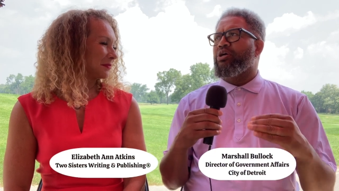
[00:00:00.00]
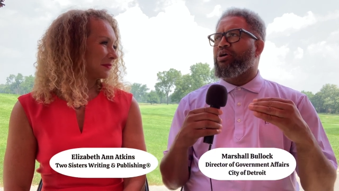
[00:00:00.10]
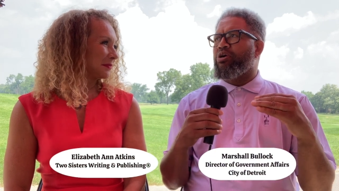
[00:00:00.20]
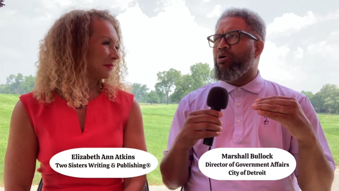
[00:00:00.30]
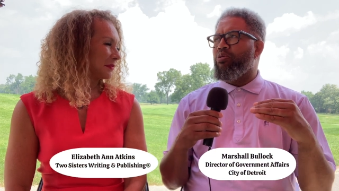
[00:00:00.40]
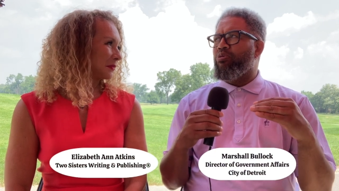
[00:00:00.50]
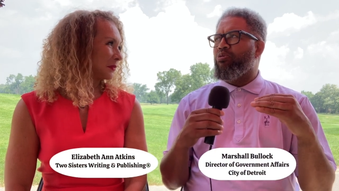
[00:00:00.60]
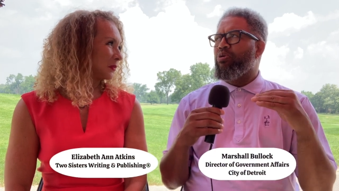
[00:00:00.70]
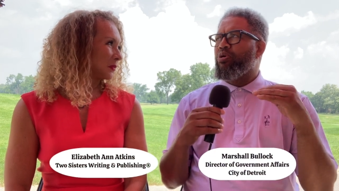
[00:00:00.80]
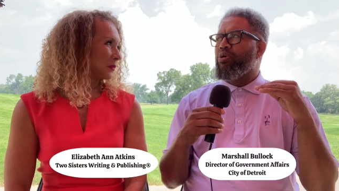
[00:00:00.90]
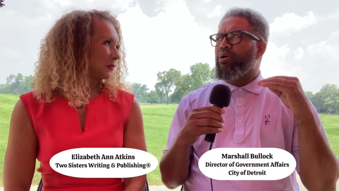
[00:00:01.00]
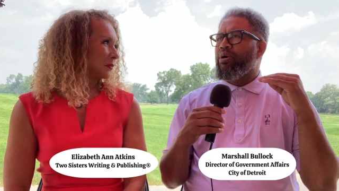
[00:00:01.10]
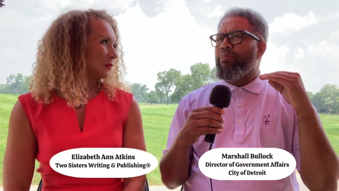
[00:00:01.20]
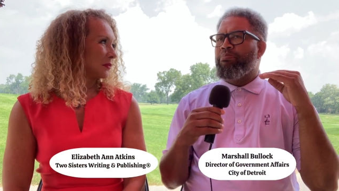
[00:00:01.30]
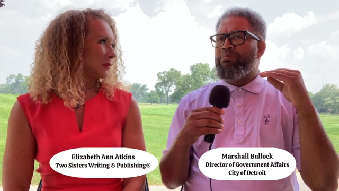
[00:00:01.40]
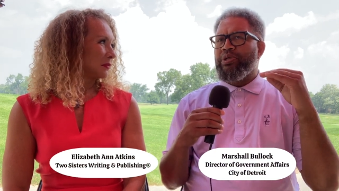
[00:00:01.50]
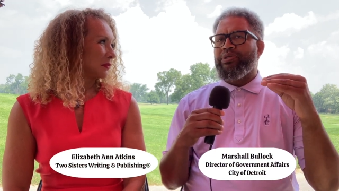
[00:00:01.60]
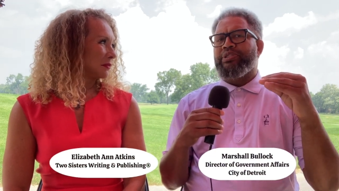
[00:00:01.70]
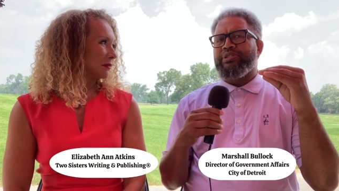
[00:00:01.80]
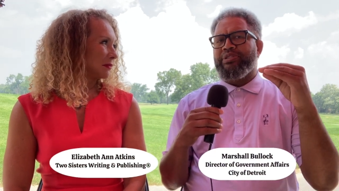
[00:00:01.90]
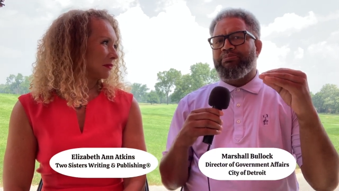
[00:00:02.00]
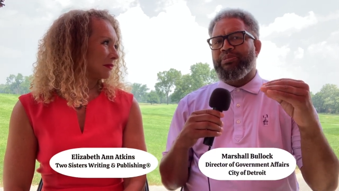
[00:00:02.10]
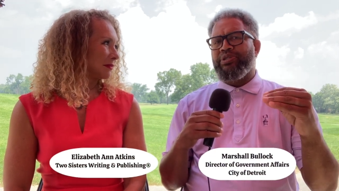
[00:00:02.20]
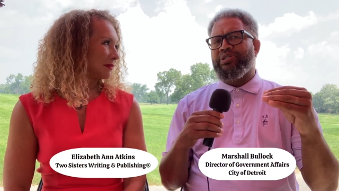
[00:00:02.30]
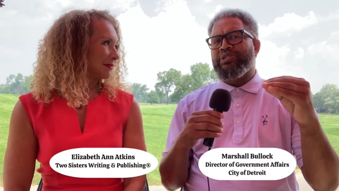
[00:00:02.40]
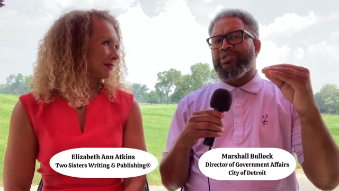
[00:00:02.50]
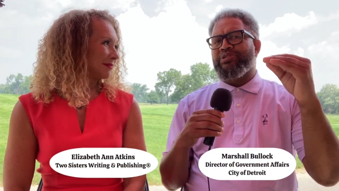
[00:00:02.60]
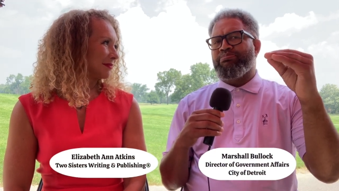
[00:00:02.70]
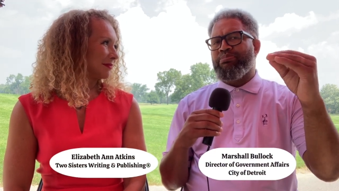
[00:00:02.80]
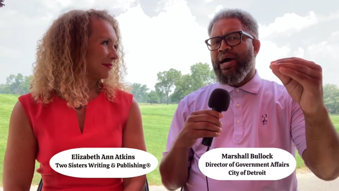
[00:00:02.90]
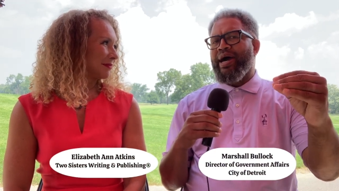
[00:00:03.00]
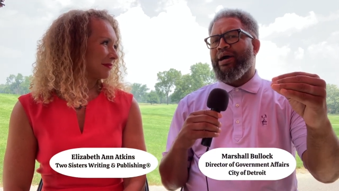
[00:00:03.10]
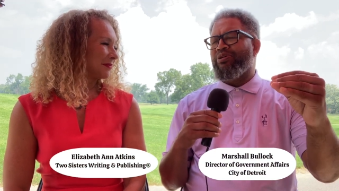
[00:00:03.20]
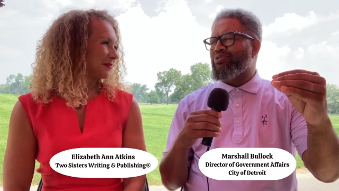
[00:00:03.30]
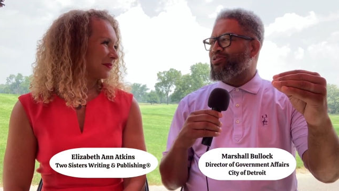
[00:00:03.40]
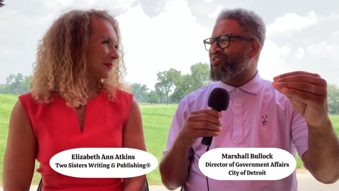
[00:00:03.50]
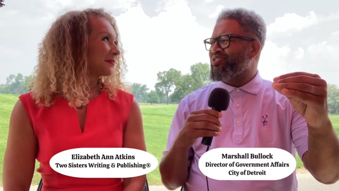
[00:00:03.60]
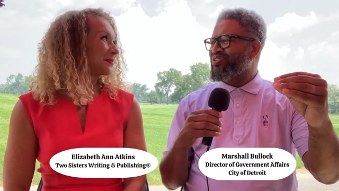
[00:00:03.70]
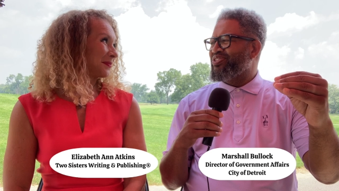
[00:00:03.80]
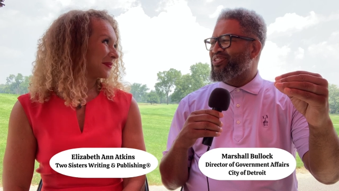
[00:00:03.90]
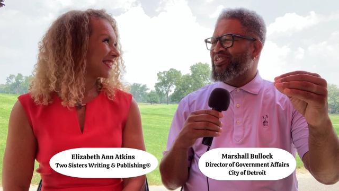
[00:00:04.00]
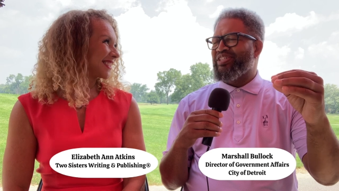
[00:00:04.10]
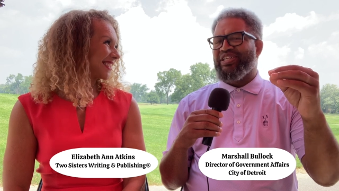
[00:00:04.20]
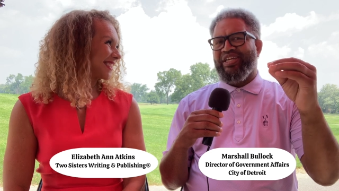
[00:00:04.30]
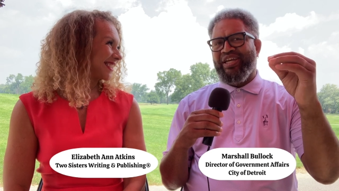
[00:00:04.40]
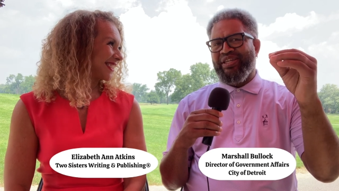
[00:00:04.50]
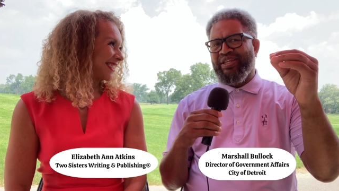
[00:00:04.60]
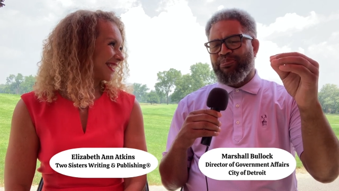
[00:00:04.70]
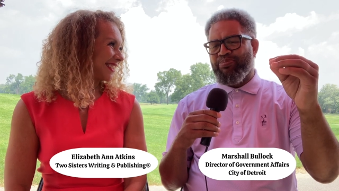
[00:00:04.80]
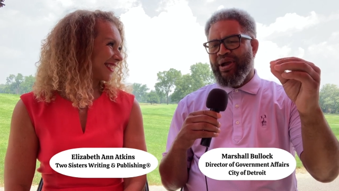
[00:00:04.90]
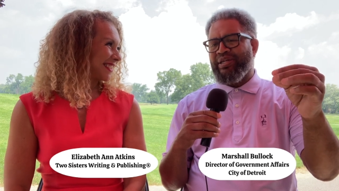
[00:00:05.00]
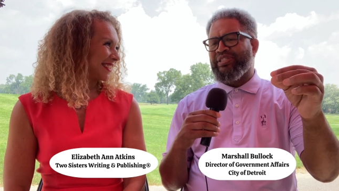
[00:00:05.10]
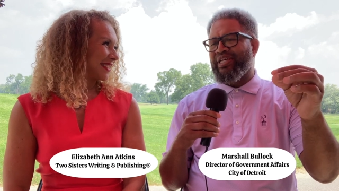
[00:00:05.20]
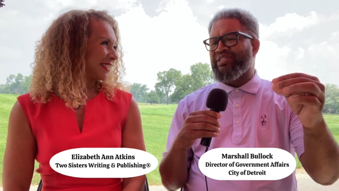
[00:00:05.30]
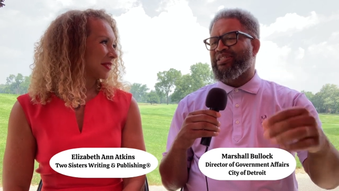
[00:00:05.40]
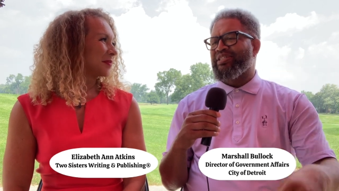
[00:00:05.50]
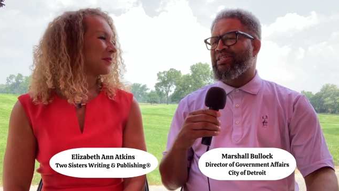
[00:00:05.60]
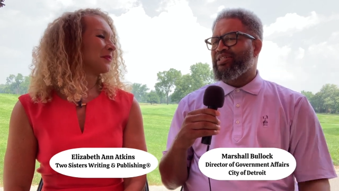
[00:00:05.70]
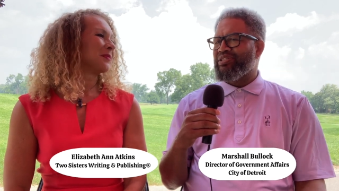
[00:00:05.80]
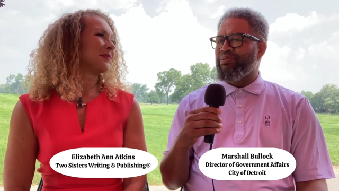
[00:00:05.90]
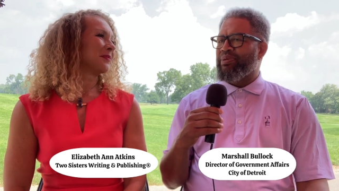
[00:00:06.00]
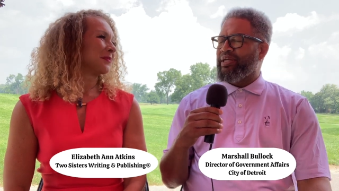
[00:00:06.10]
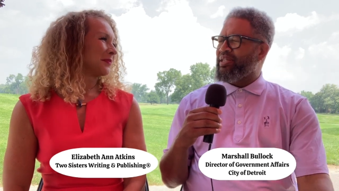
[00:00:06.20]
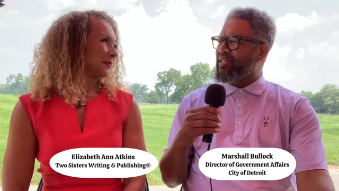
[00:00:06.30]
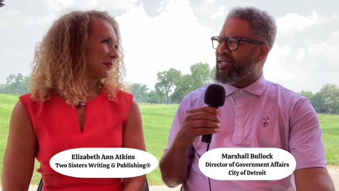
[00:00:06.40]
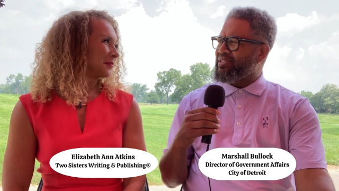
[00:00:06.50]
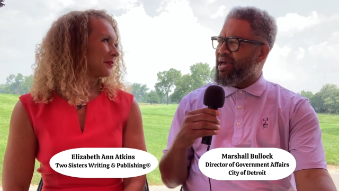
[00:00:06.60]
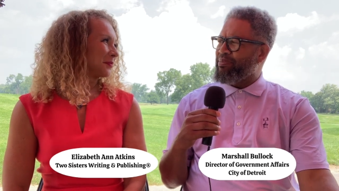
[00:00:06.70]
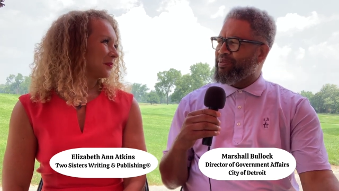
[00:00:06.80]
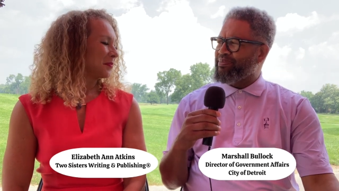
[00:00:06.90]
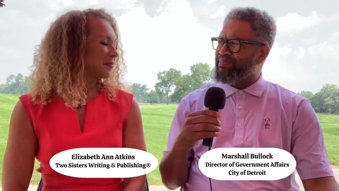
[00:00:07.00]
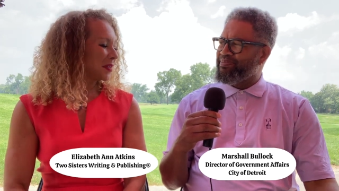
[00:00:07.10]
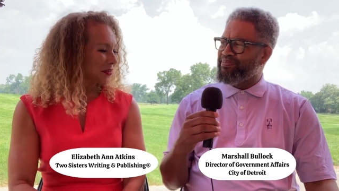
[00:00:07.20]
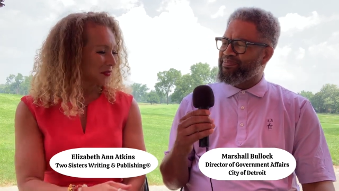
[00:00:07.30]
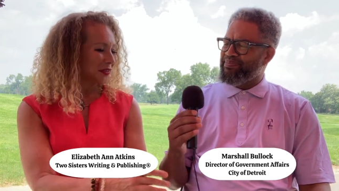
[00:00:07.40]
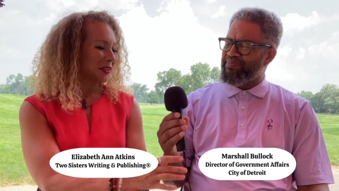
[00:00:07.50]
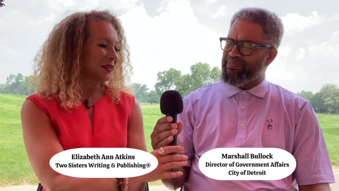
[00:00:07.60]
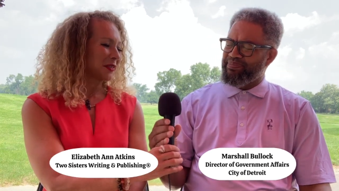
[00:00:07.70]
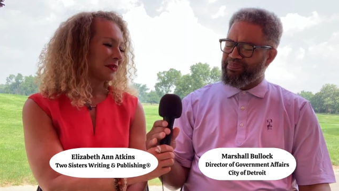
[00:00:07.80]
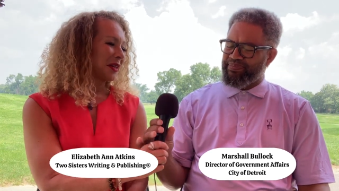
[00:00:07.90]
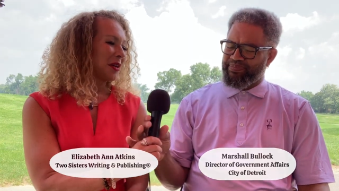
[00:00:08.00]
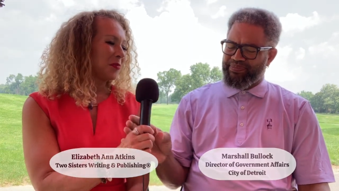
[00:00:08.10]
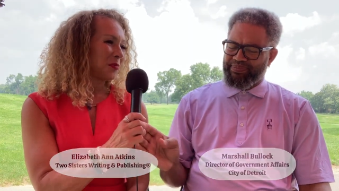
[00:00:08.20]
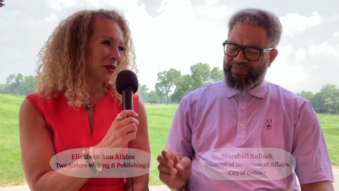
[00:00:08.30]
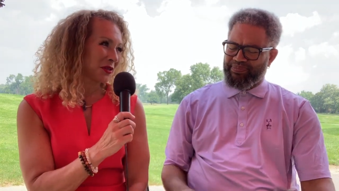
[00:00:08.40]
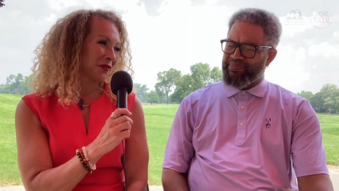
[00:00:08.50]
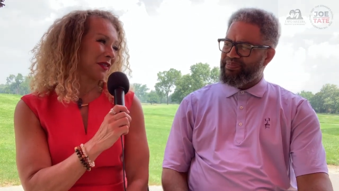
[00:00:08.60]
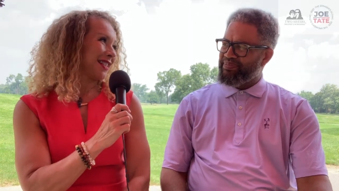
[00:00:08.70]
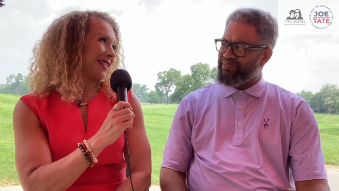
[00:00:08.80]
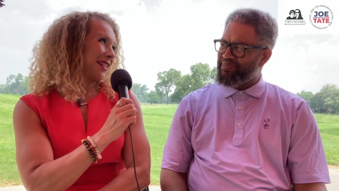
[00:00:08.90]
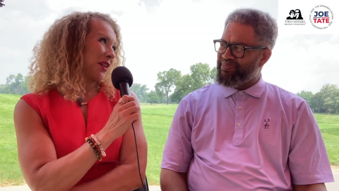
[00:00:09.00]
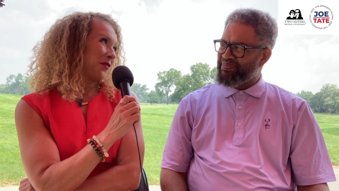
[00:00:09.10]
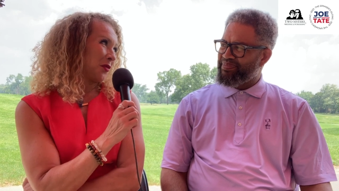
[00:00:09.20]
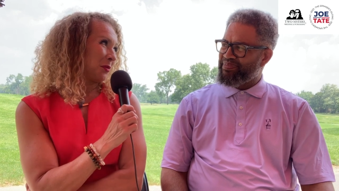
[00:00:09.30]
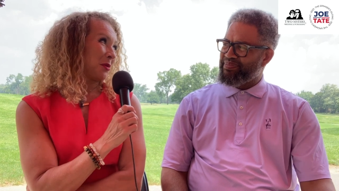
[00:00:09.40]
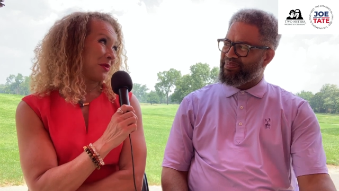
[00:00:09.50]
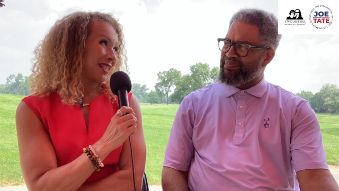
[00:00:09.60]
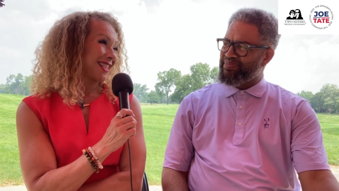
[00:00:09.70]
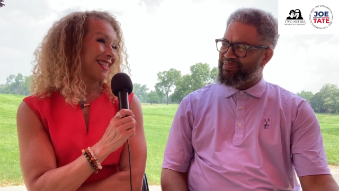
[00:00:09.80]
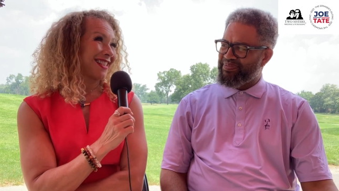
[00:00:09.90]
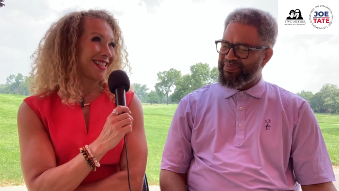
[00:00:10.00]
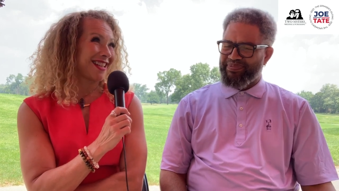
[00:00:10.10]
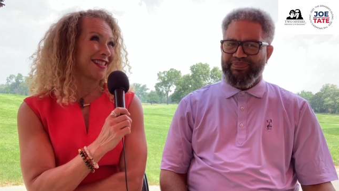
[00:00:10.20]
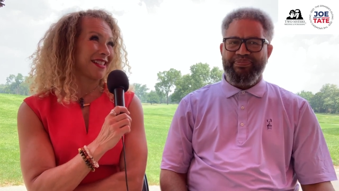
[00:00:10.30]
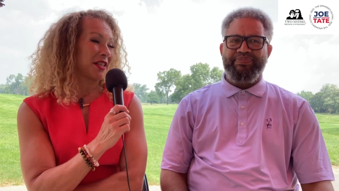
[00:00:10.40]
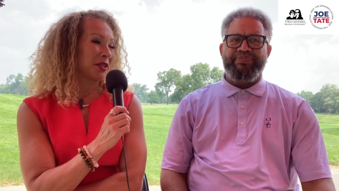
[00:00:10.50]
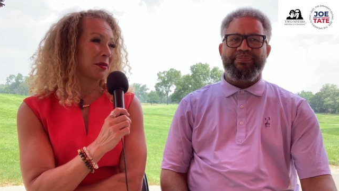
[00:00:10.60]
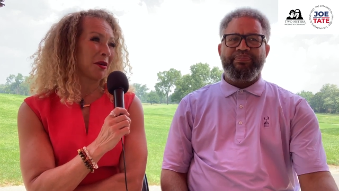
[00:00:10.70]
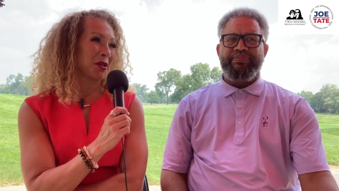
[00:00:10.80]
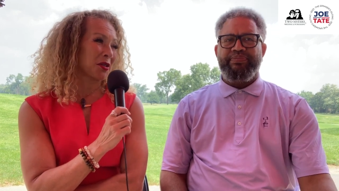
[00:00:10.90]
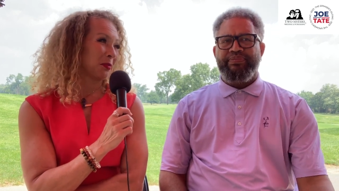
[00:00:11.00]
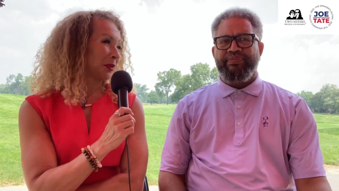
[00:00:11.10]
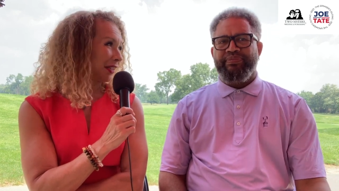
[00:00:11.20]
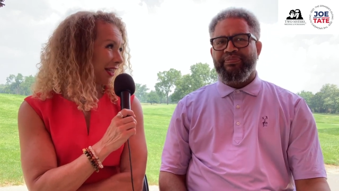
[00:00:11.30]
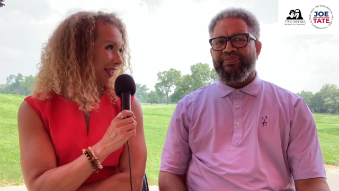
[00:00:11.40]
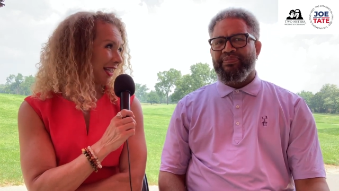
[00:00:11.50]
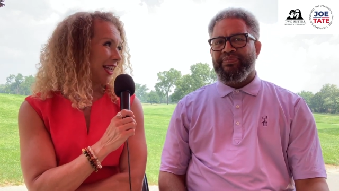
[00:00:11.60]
Speaker 1: go millions and millions of miles in the process
Speaker 2: to making things happen. Beautiful. Beautifully said, former Michigan State Senator Marshall Bullock.